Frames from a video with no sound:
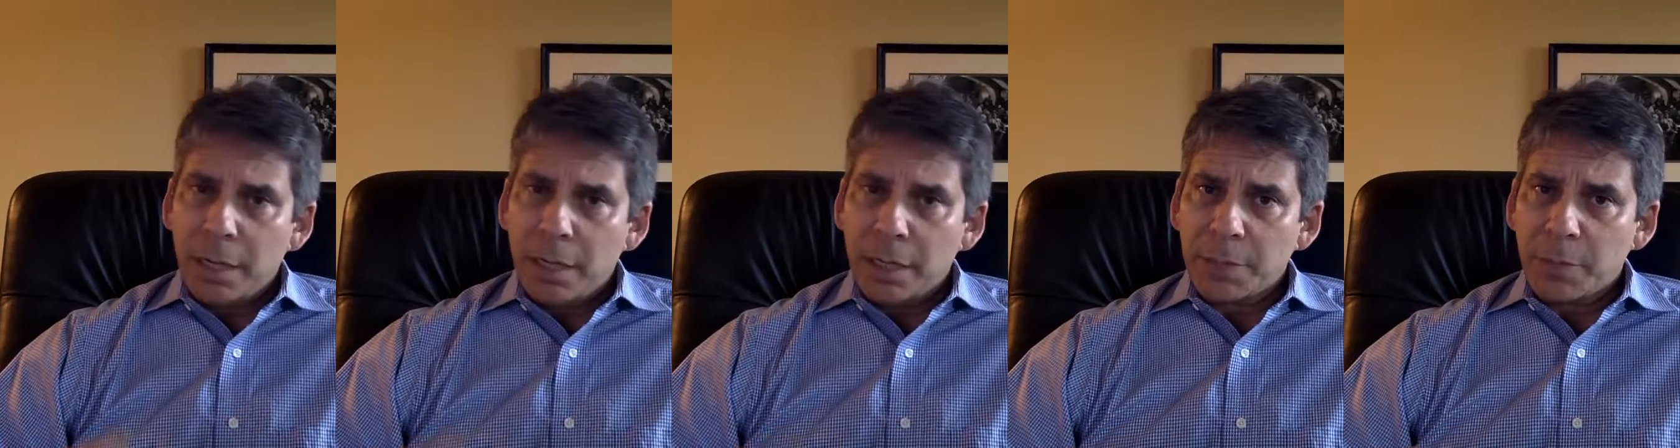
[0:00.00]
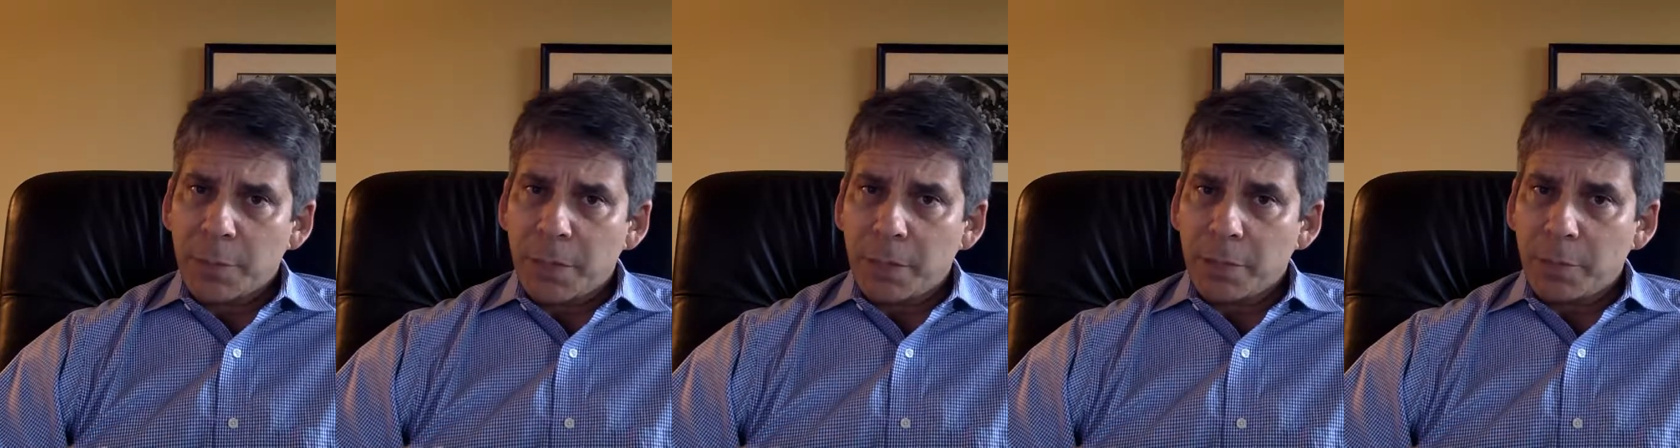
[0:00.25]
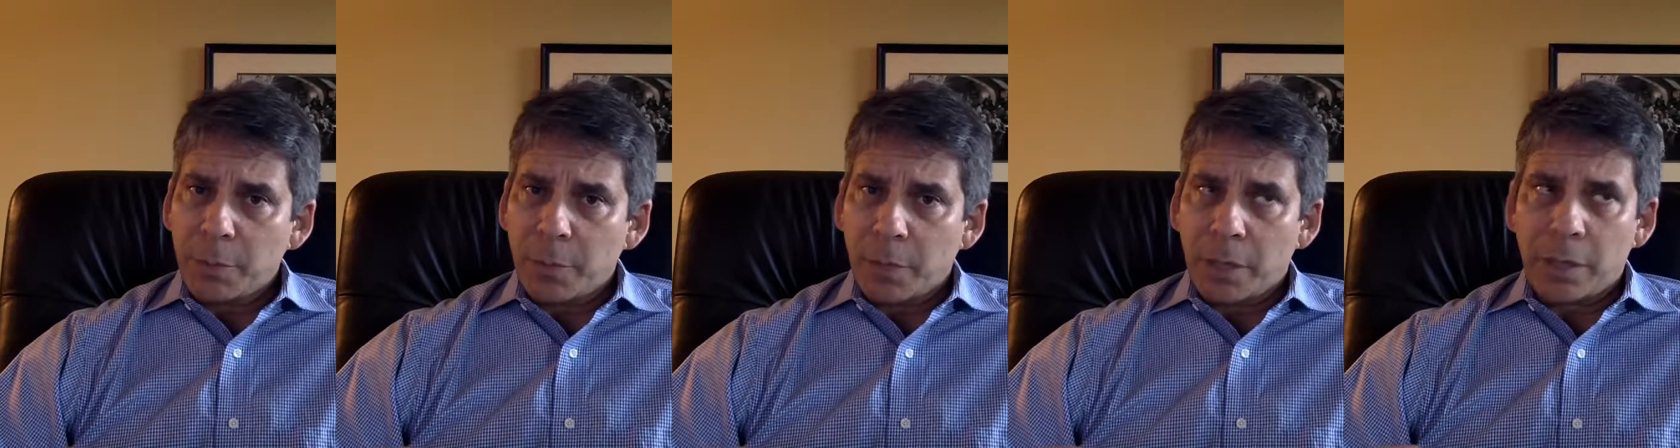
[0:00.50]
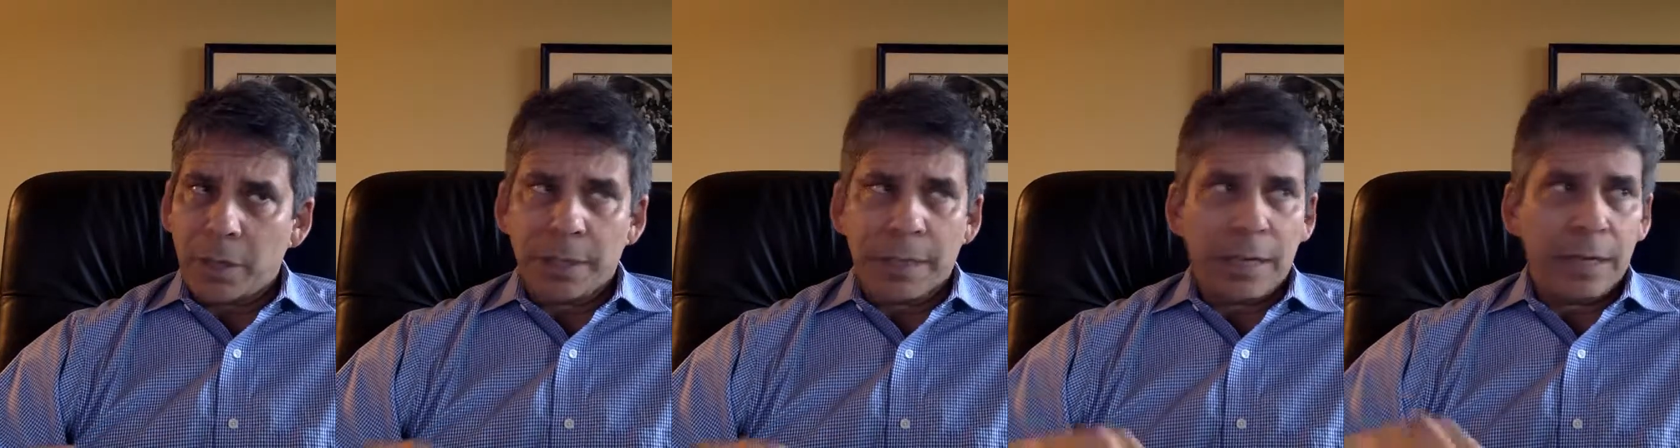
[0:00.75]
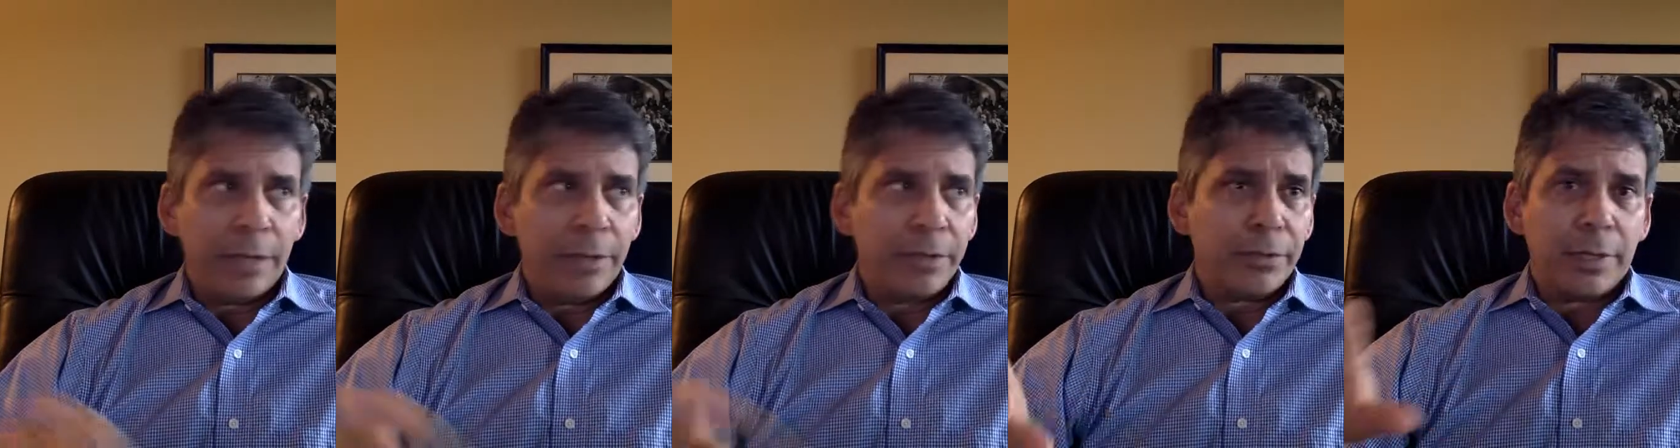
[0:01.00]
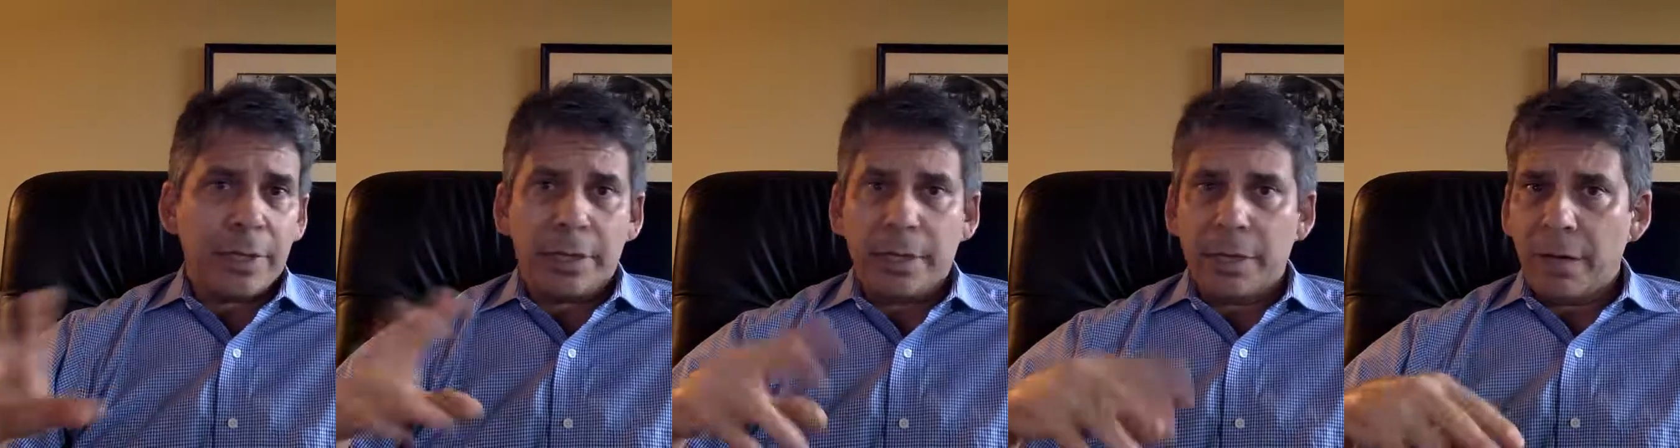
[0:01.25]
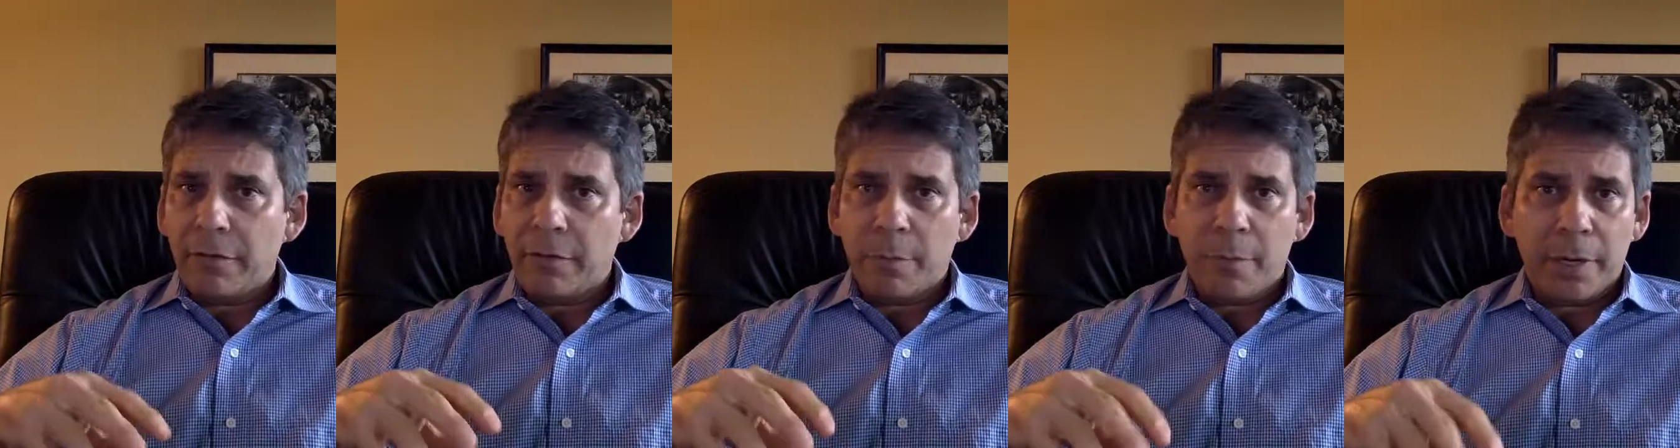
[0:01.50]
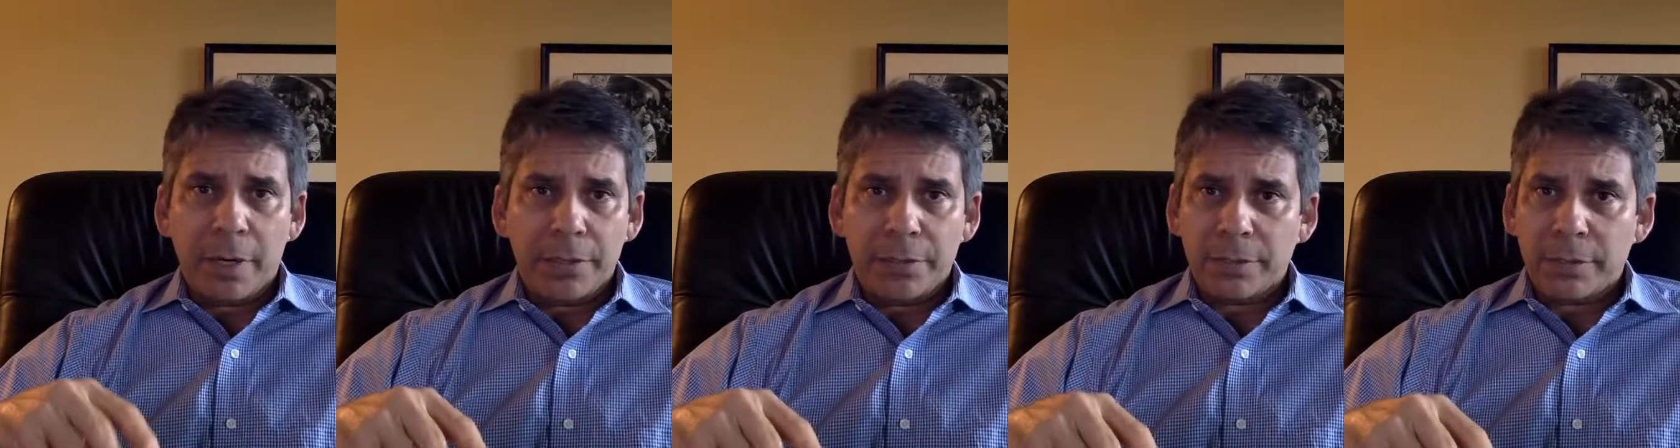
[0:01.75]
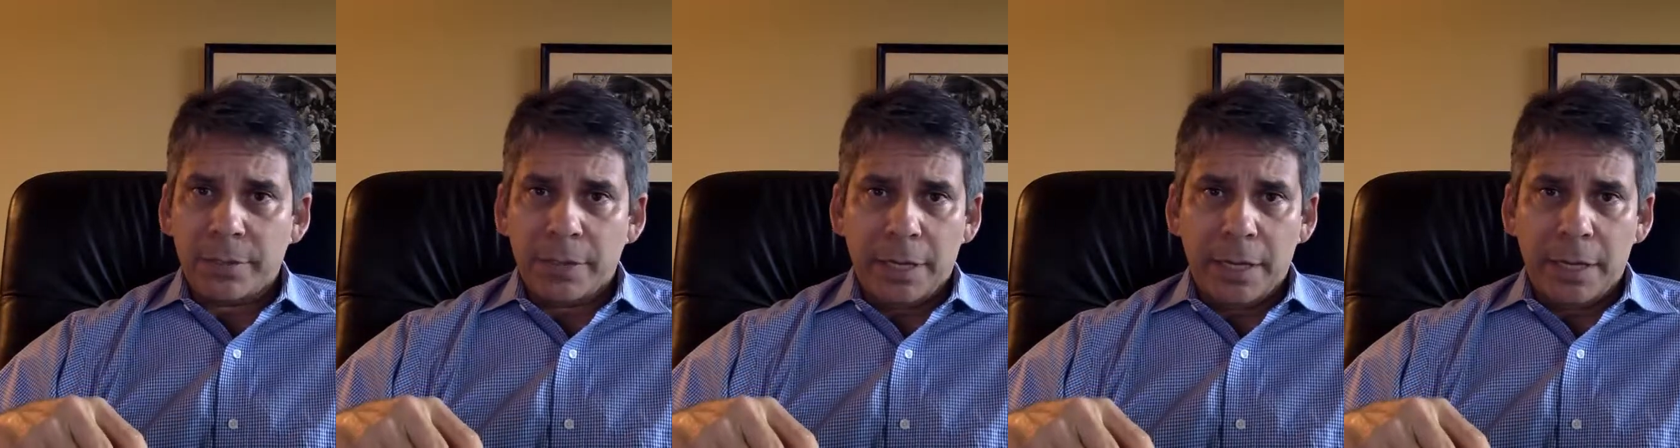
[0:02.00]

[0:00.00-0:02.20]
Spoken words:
sponsor model, that is that everybody's